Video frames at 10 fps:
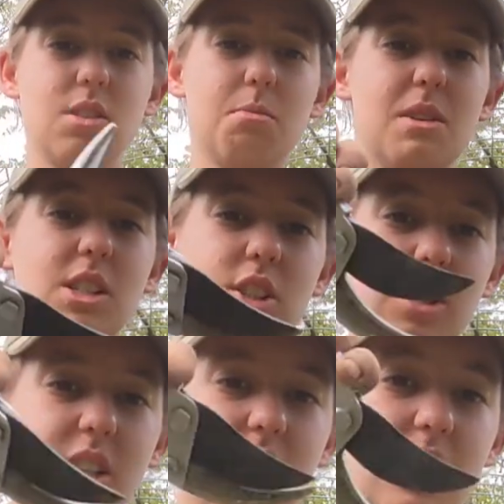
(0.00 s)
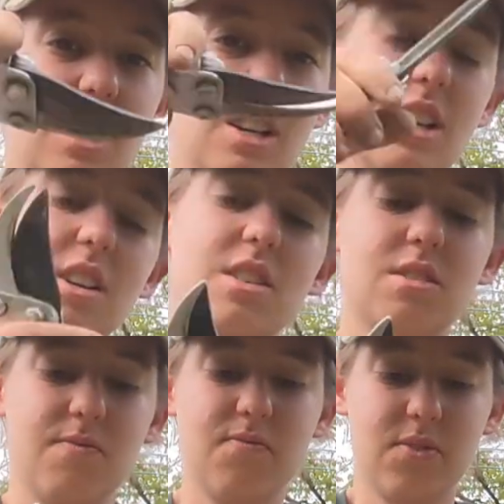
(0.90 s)
So make sure
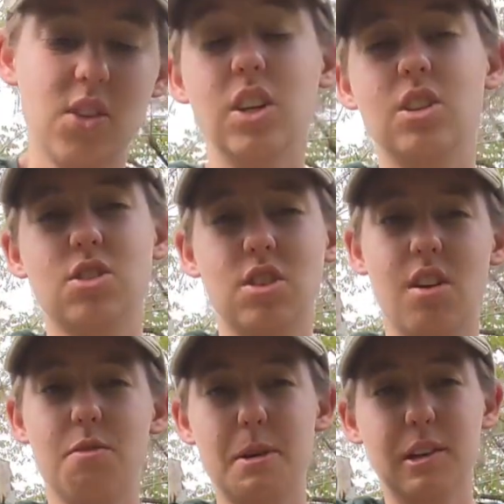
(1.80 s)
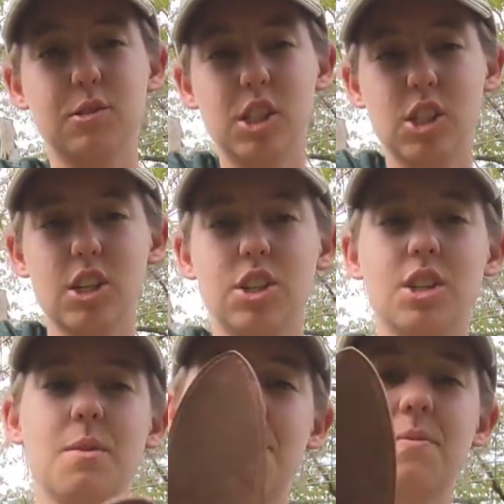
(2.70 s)
you get yourself a pair of Fiskers
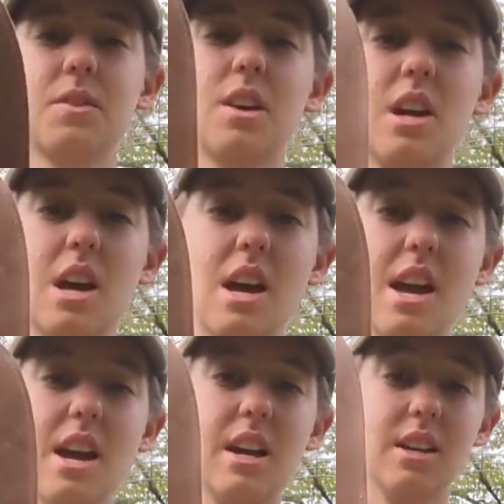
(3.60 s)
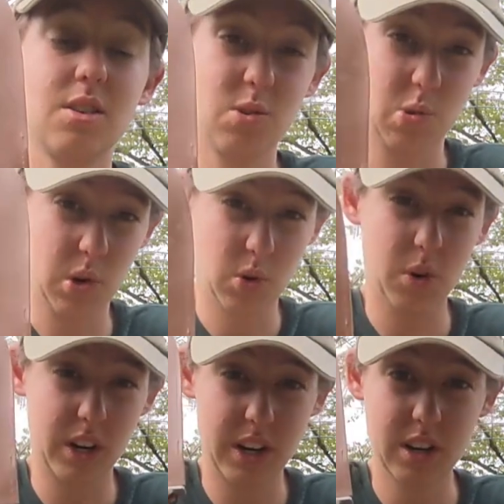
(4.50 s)
and a
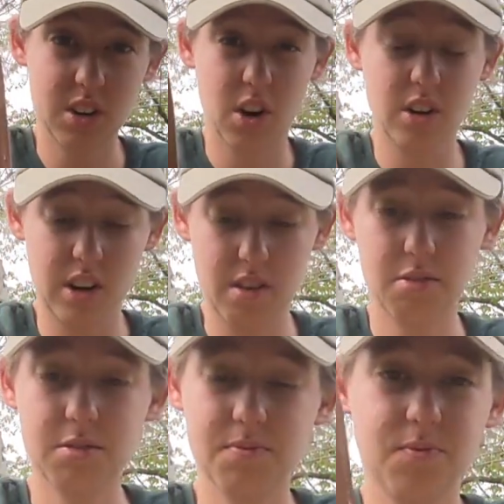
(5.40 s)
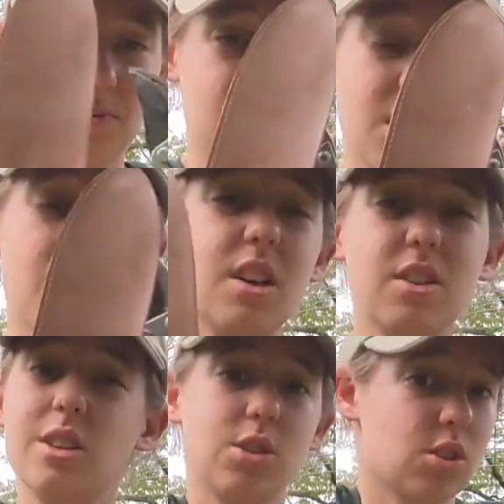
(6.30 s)
hori-hori garden knife.
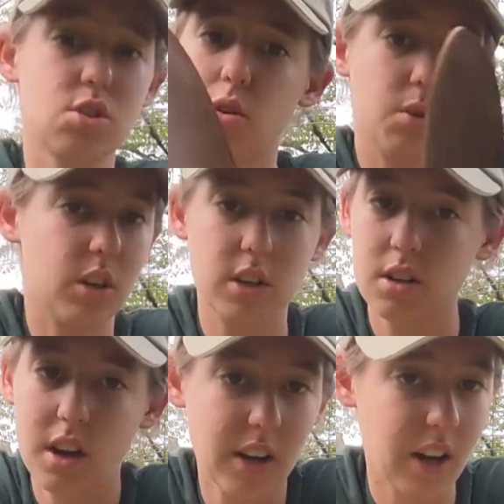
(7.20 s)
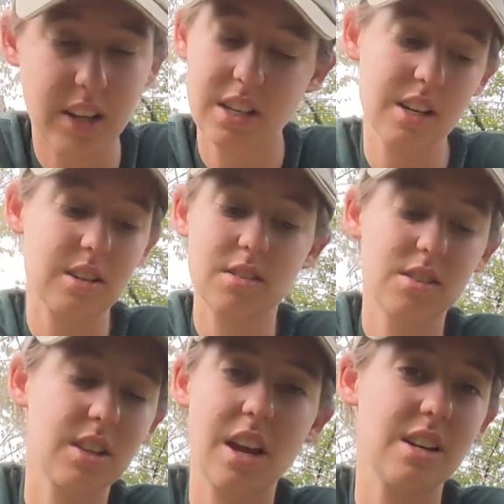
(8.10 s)
They're just so good. I can't
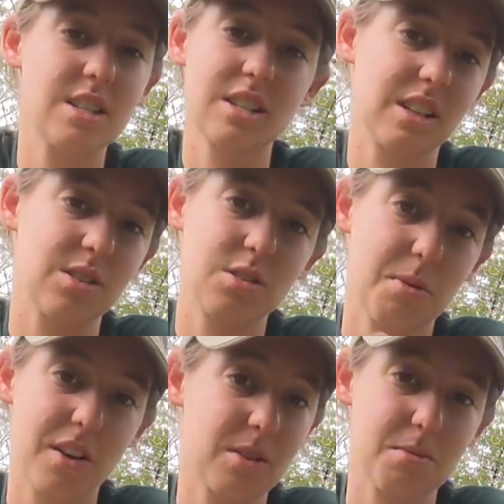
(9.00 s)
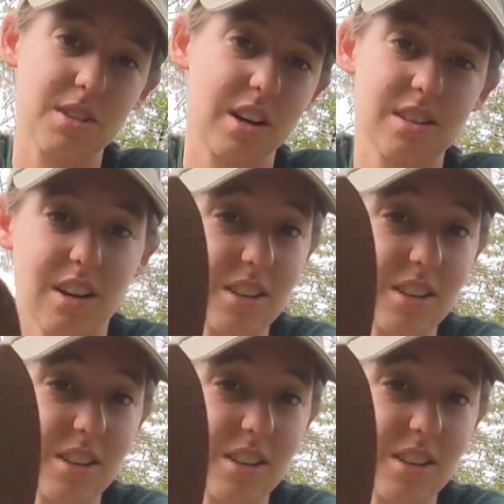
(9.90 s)
say anything else about them besides that.